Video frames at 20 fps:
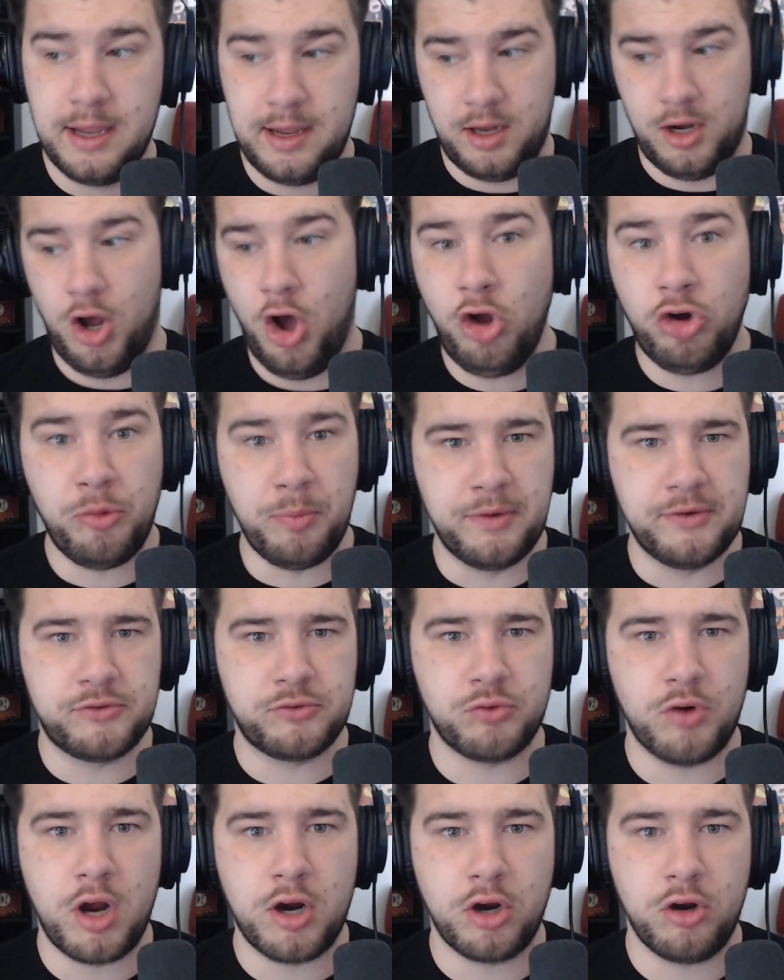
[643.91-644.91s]
and ultimately
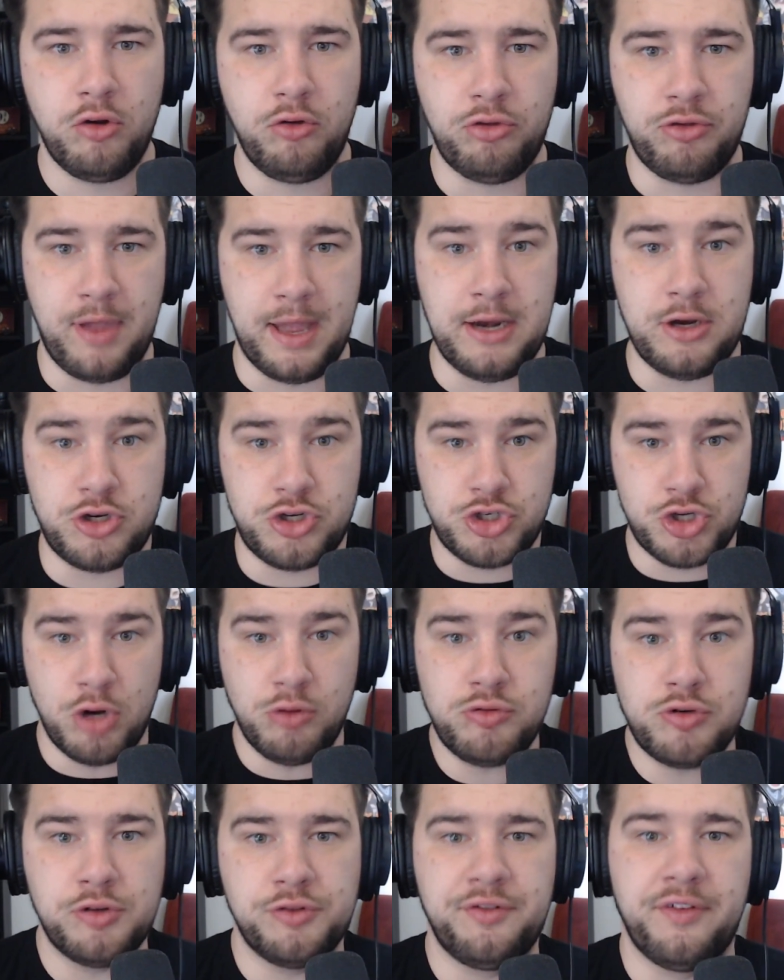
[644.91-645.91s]
stronger than
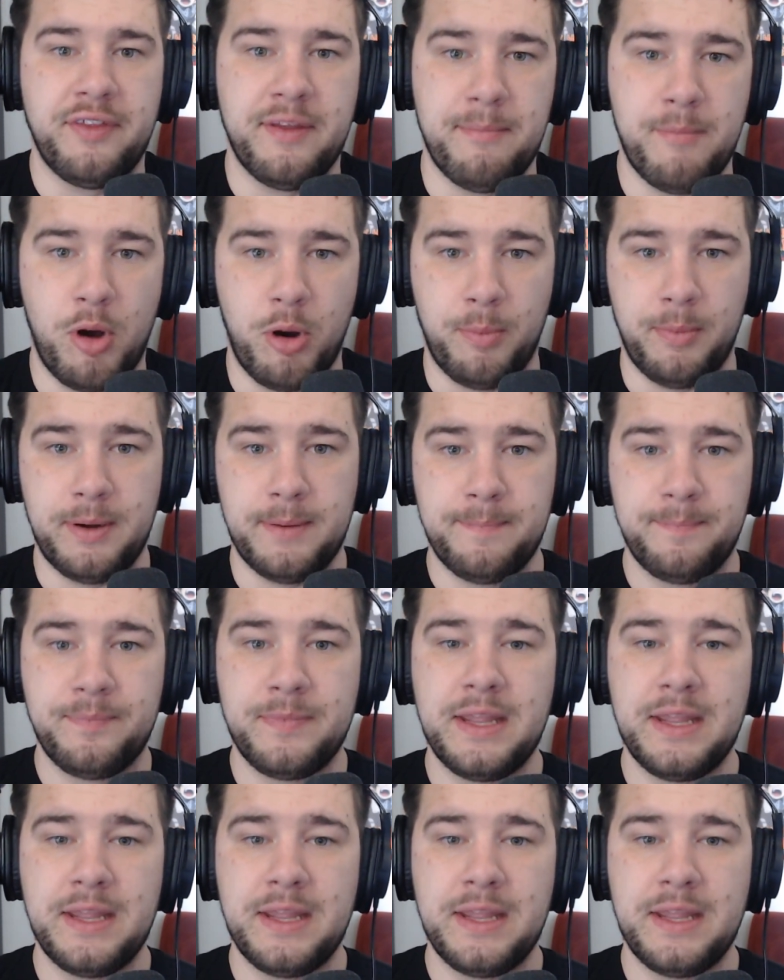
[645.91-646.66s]
Shoto's in the moment.